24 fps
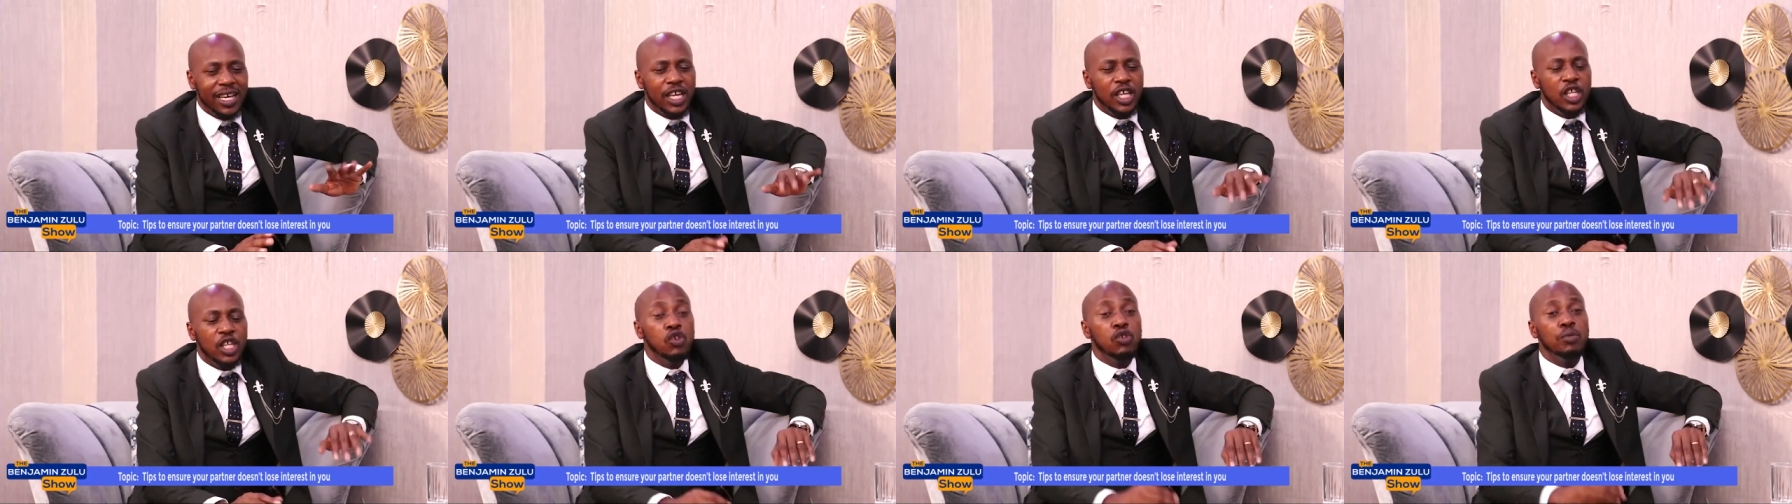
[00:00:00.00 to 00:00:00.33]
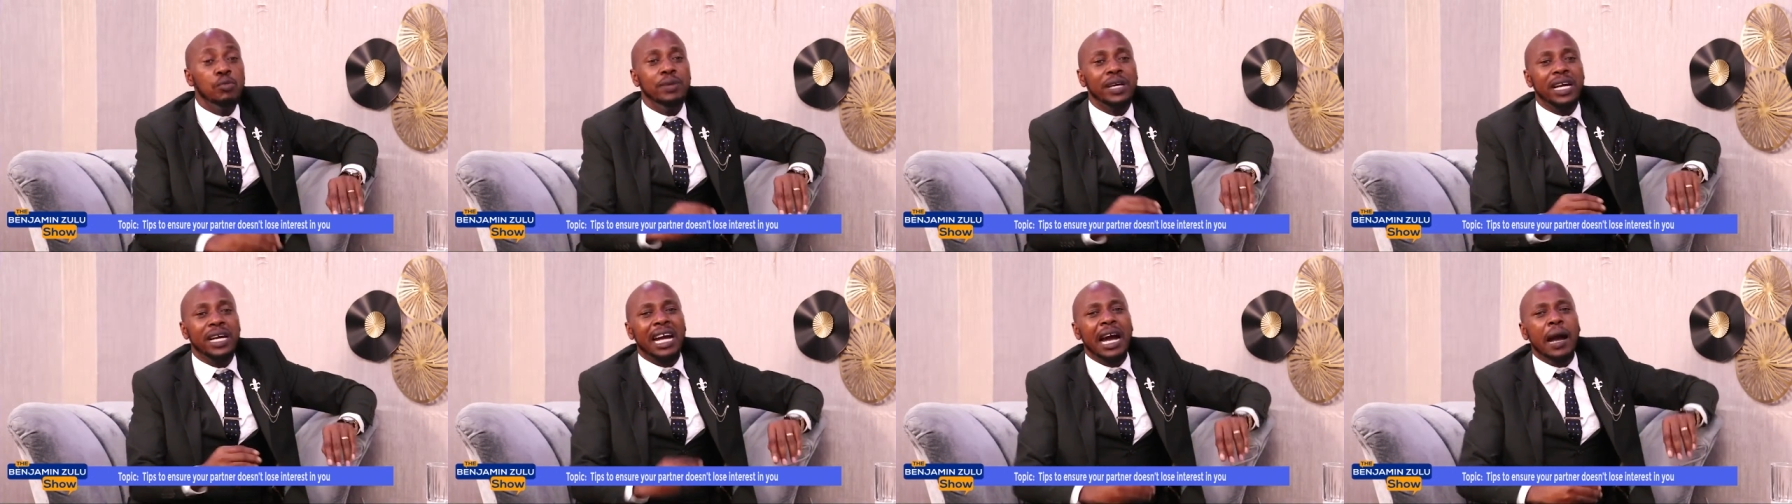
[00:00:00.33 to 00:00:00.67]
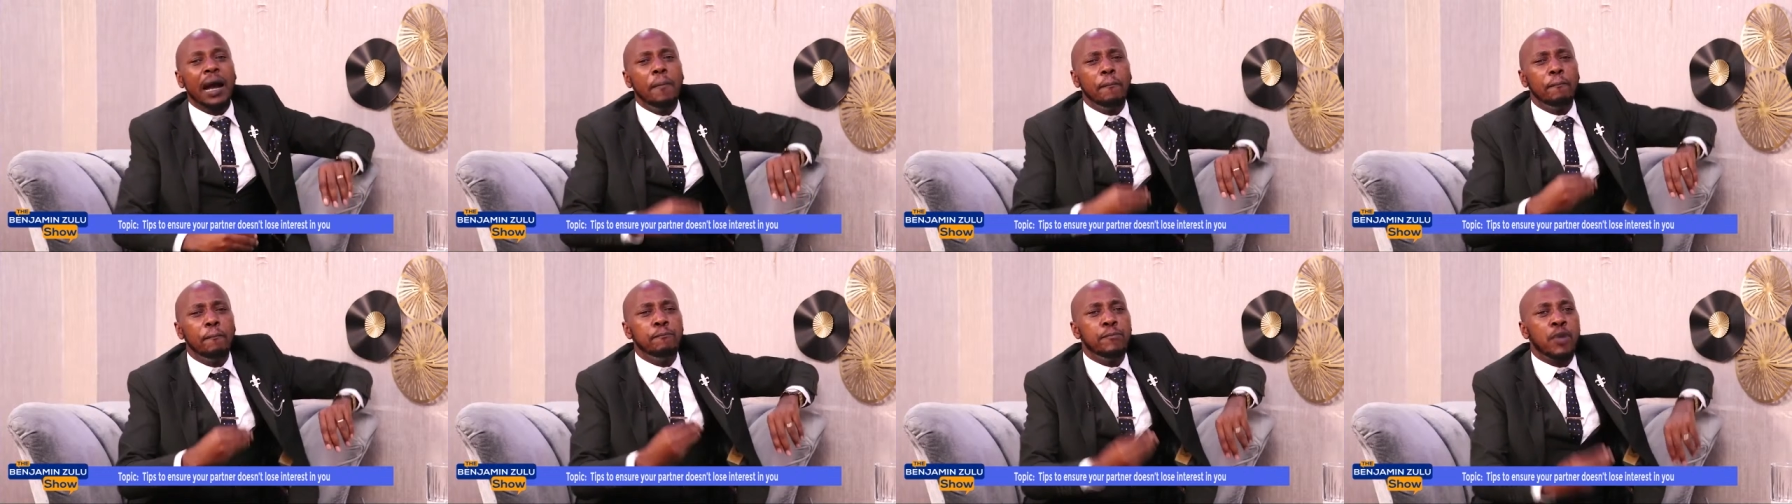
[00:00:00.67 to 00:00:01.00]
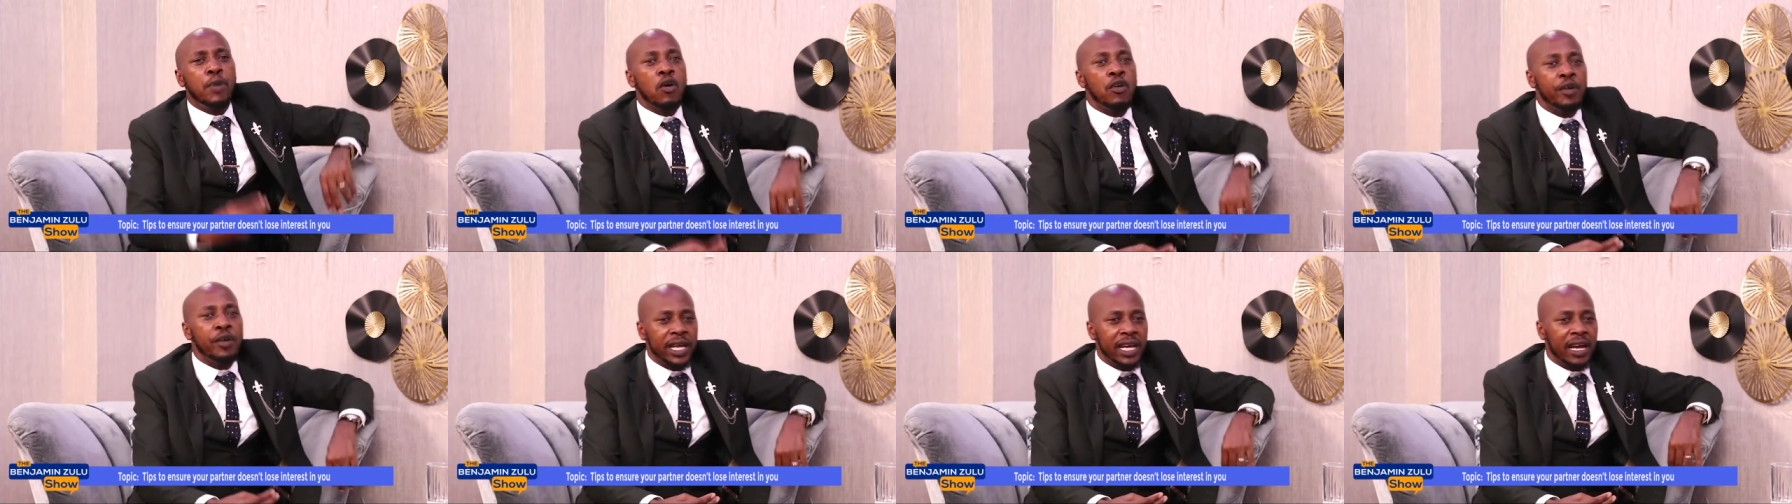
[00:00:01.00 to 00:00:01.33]
You become
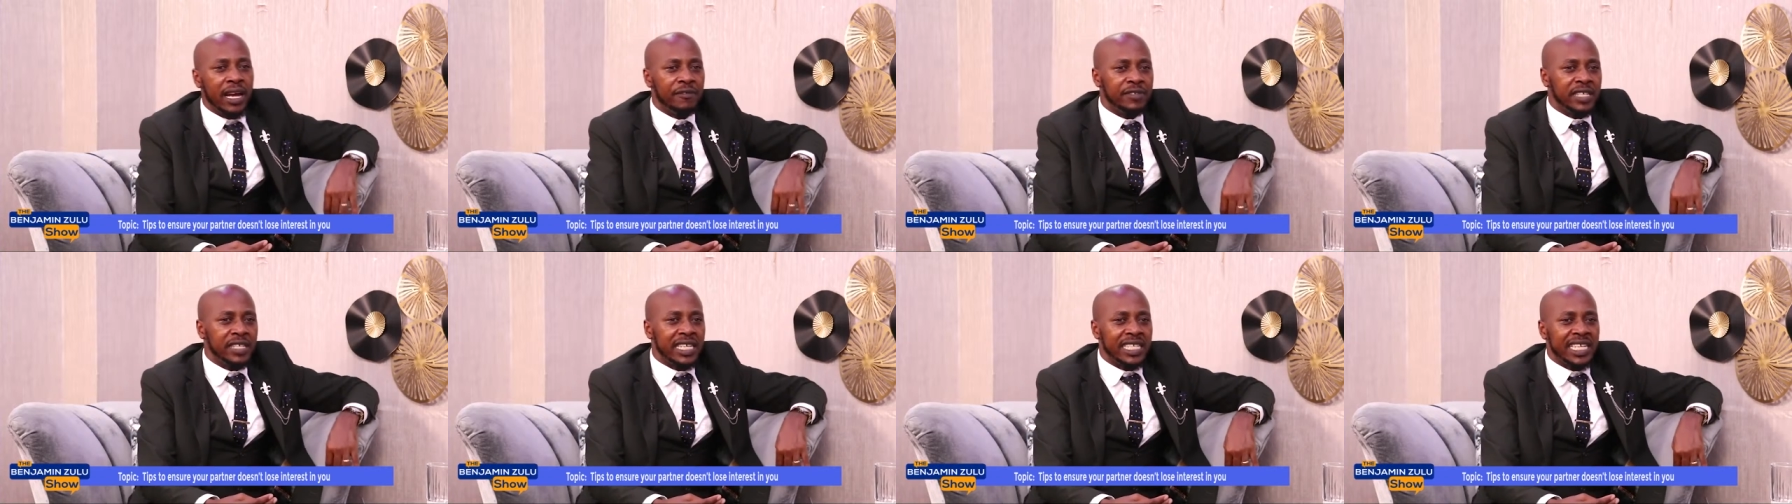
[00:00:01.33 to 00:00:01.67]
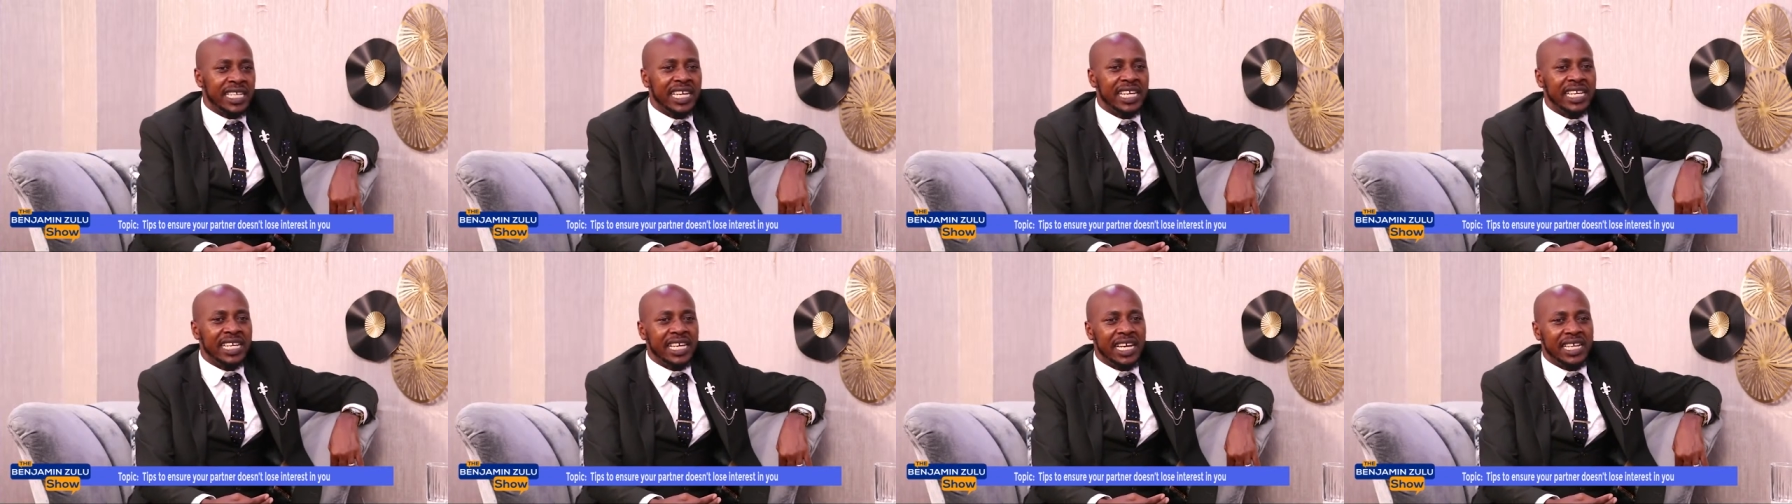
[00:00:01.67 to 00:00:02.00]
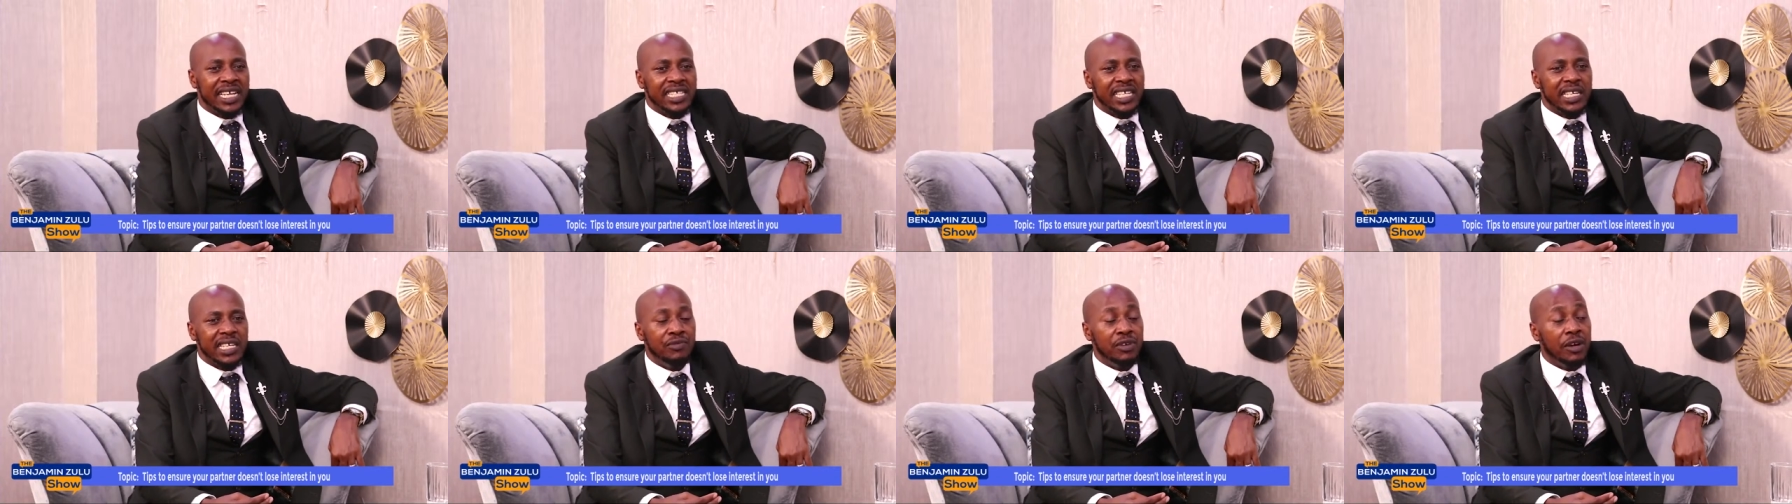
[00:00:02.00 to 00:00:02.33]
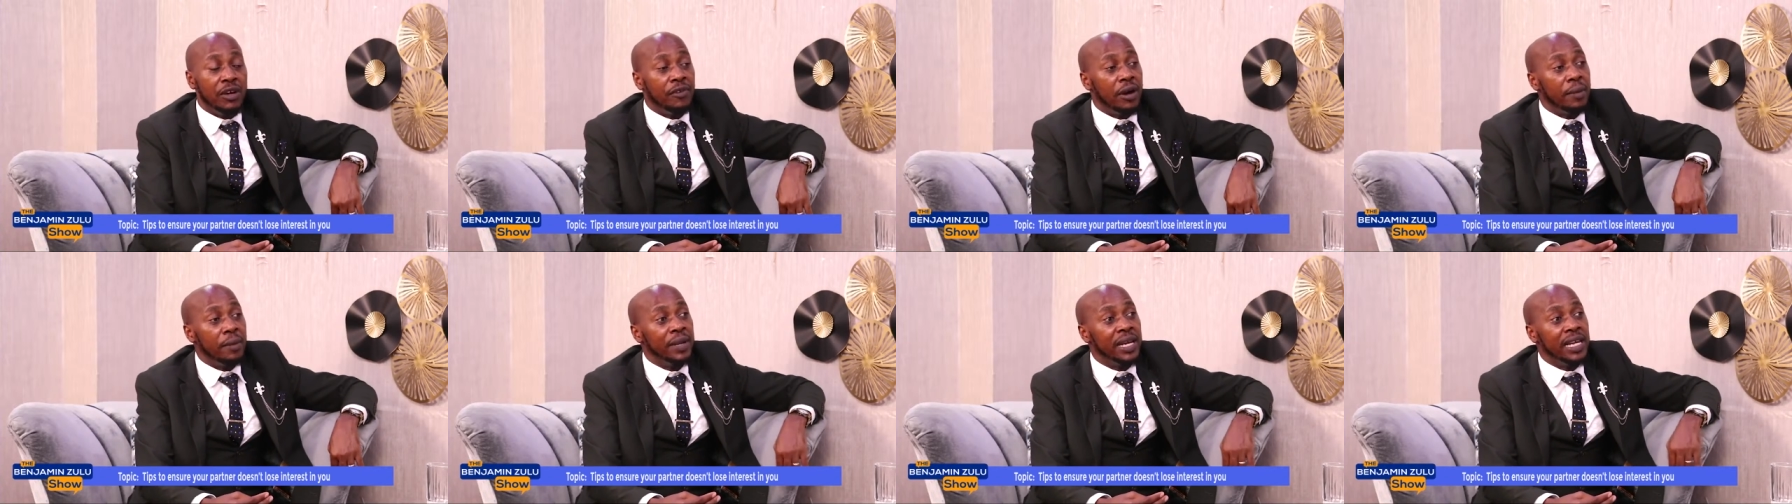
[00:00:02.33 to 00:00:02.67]
boring after 10 years if your
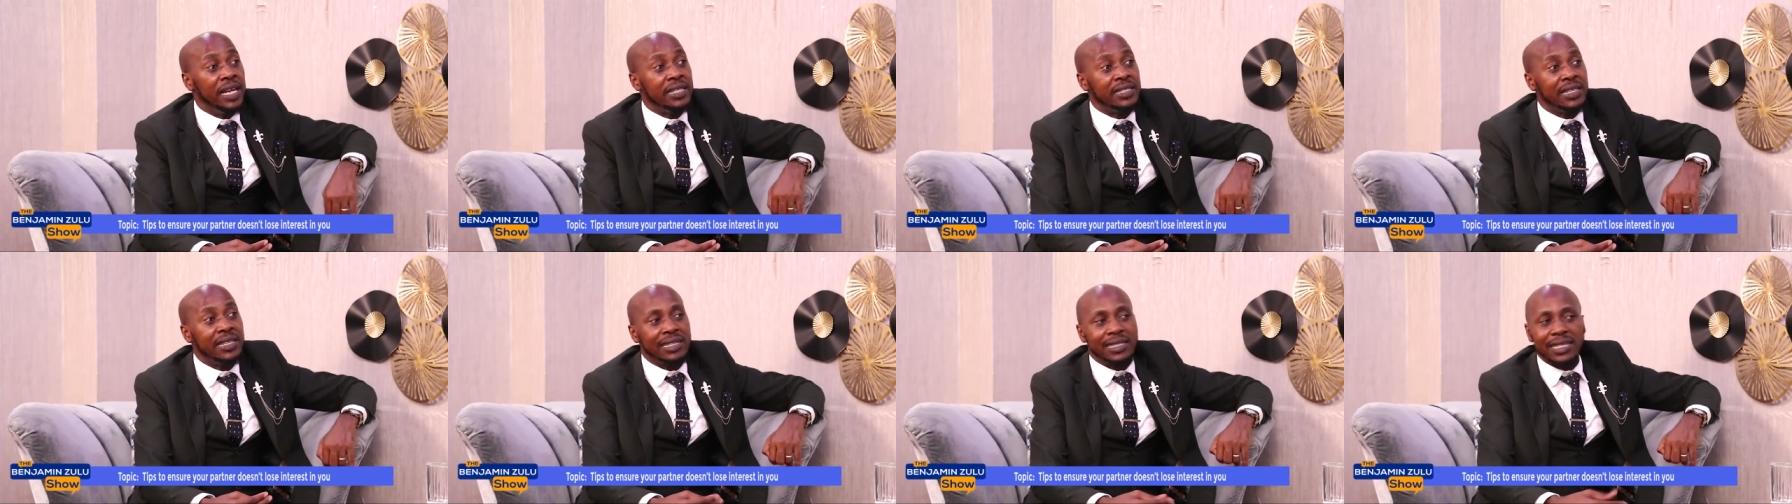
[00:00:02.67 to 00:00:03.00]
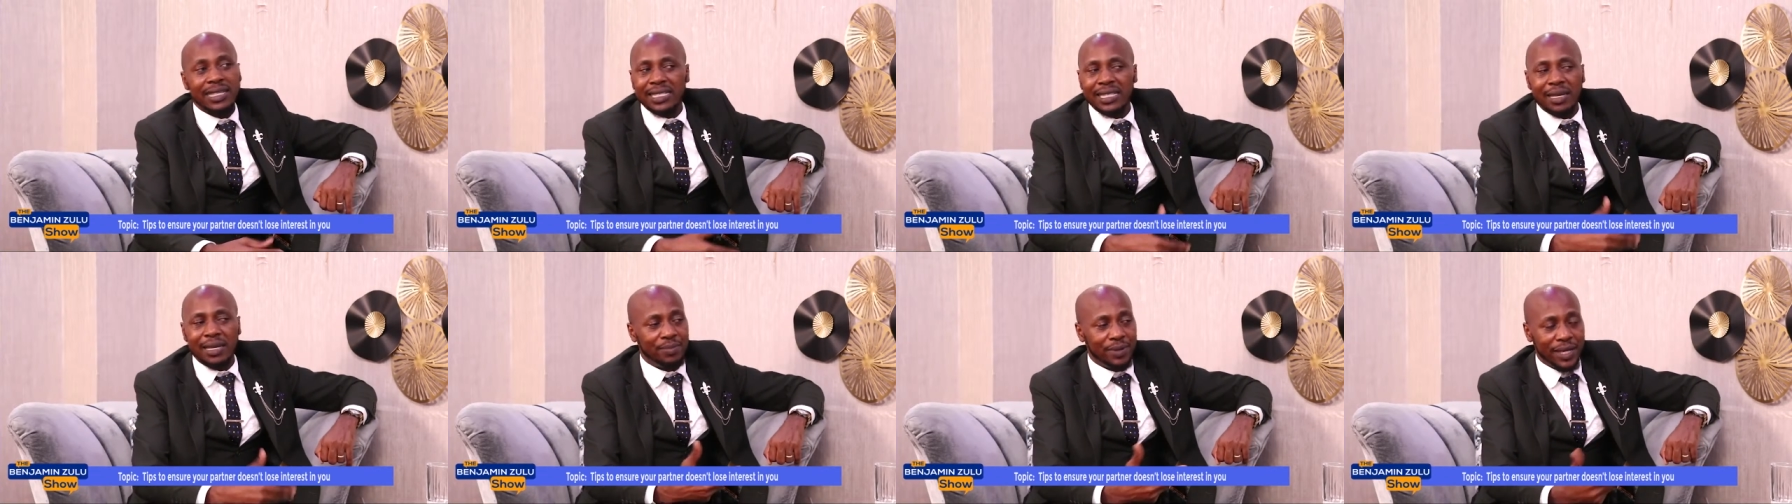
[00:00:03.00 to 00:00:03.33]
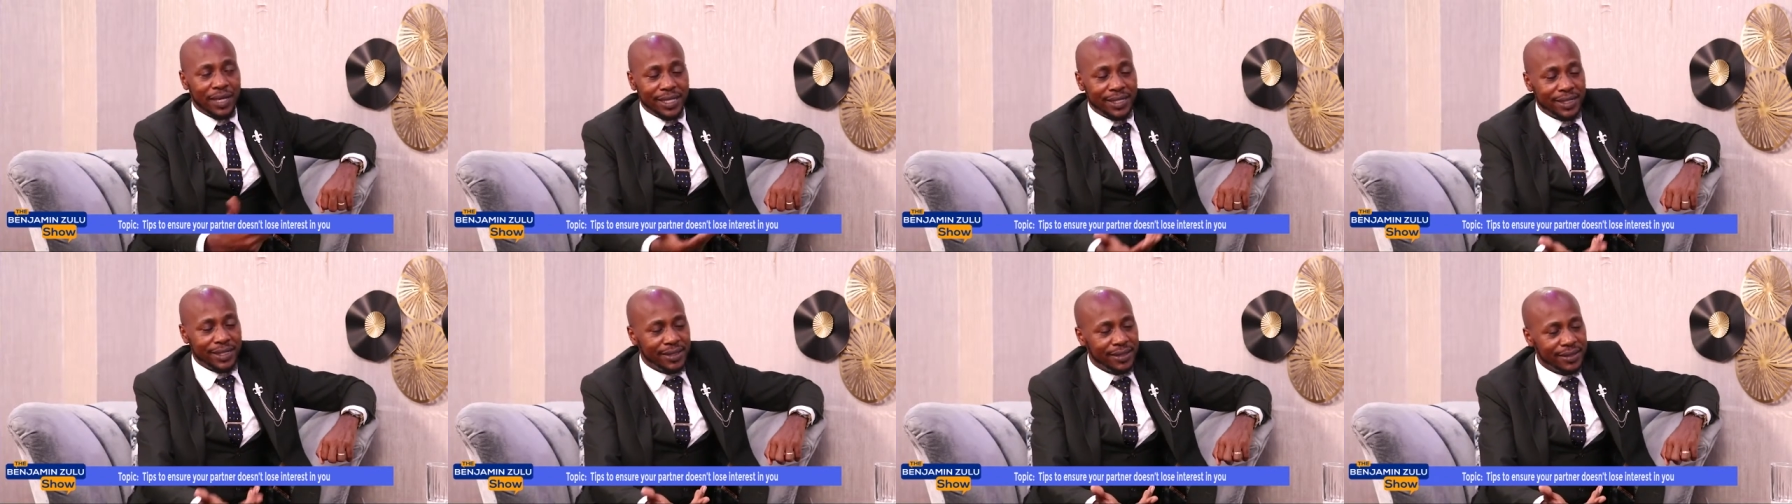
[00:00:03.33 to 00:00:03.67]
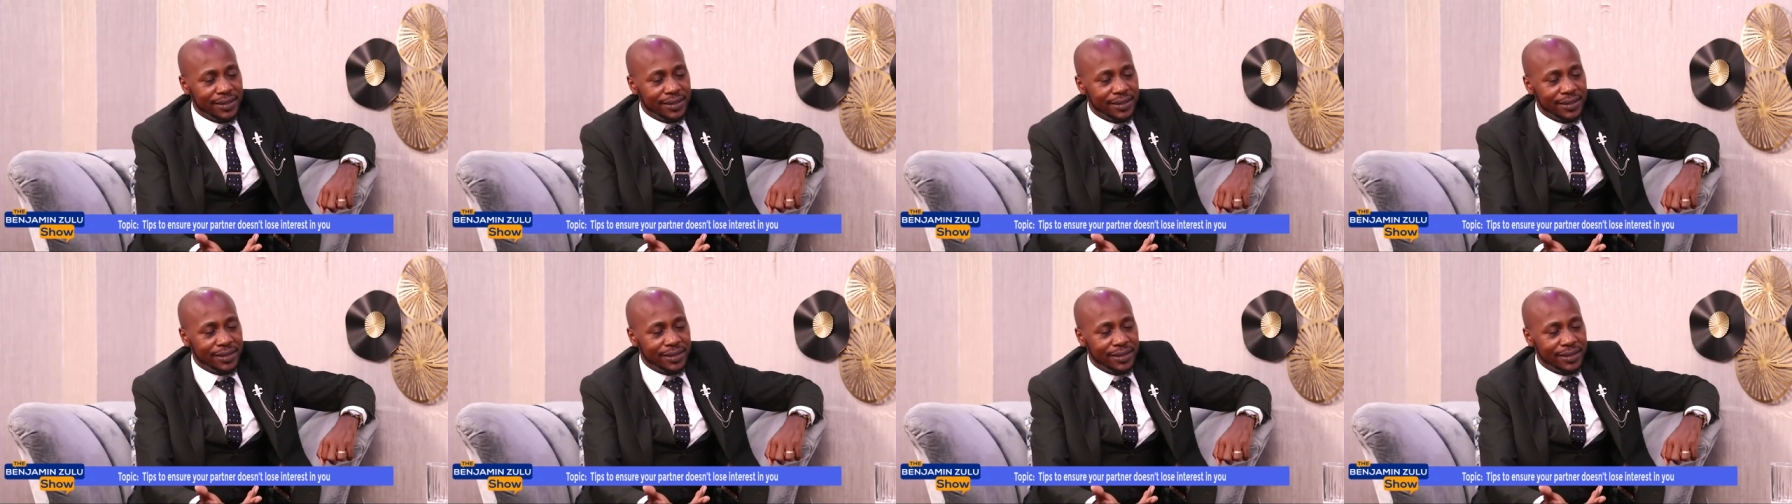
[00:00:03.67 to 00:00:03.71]
family is at the same place.